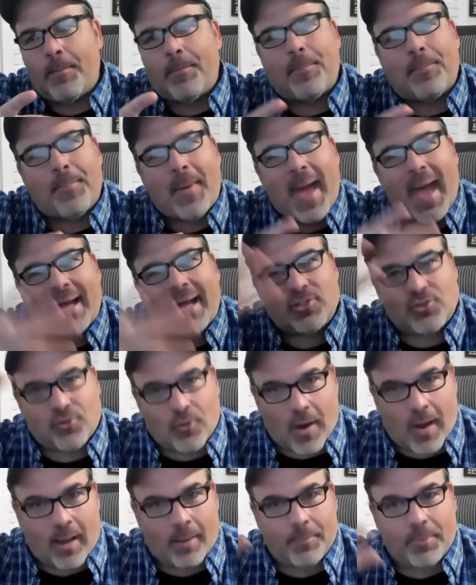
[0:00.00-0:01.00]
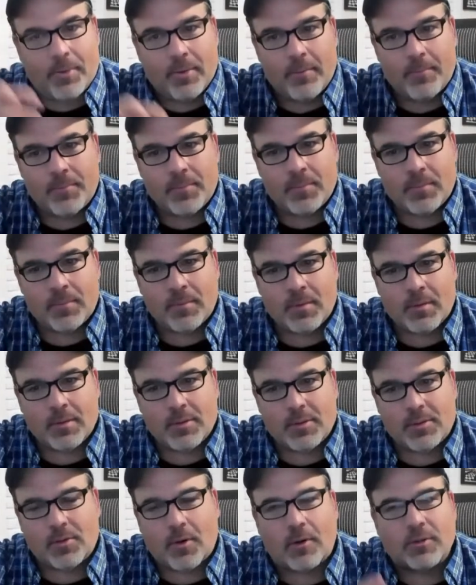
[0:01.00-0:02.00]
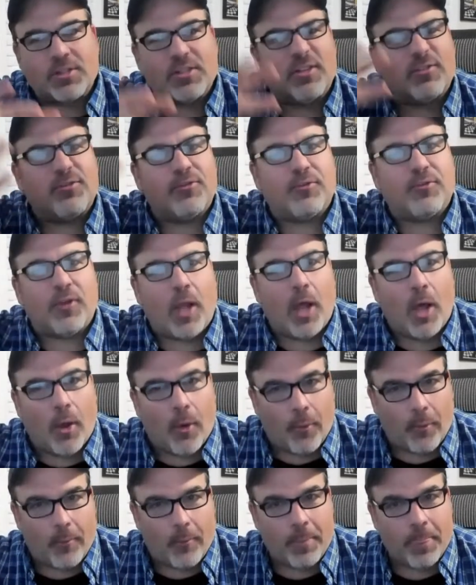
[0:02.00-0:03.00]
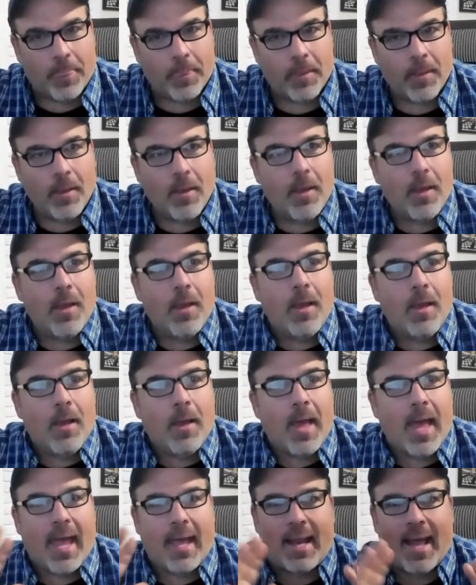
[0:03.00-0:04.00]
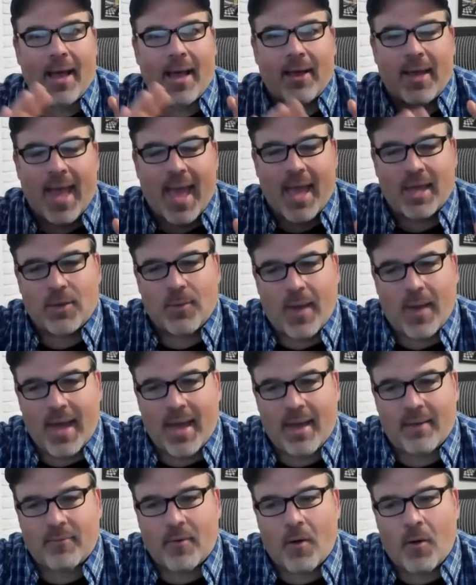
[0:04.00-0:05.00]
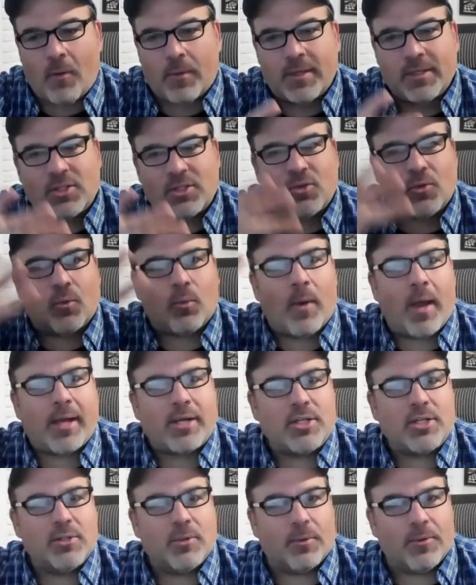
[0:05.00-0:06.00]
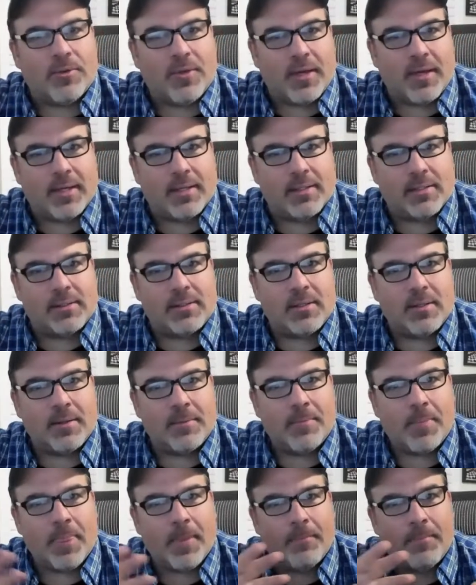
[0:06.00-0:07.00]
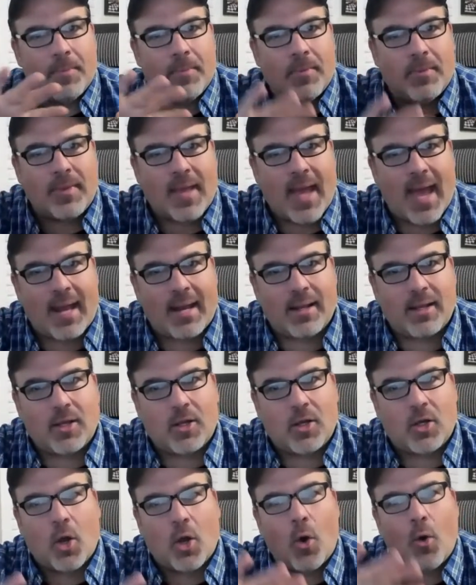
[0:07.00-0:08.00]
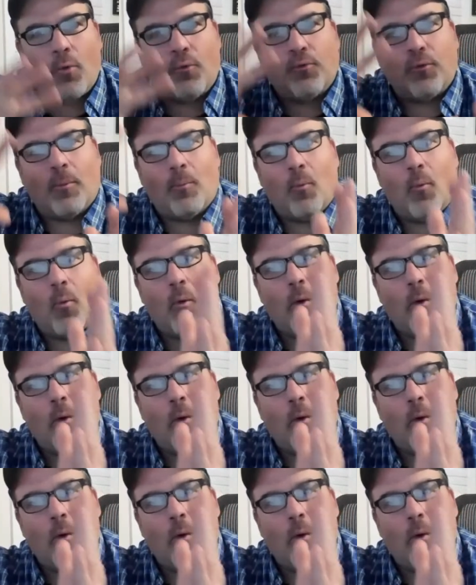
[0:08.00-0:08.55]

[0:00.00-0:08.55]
backdrop starts to flow. And now how you have all these directional things that go from